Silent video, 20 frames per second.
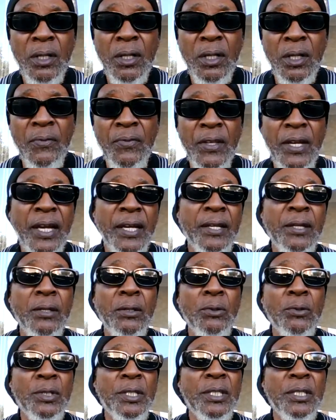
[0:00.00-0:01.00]
And then I get a
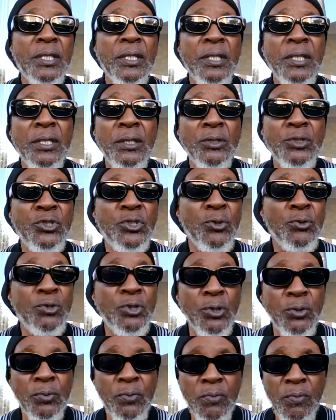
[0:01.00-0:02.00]
little kid, little
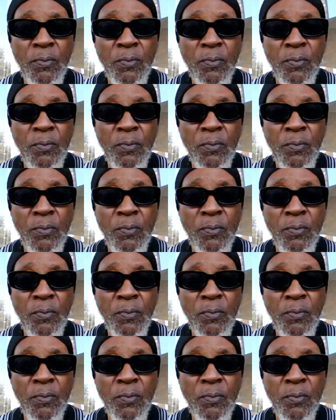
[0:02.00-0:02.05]
Juju.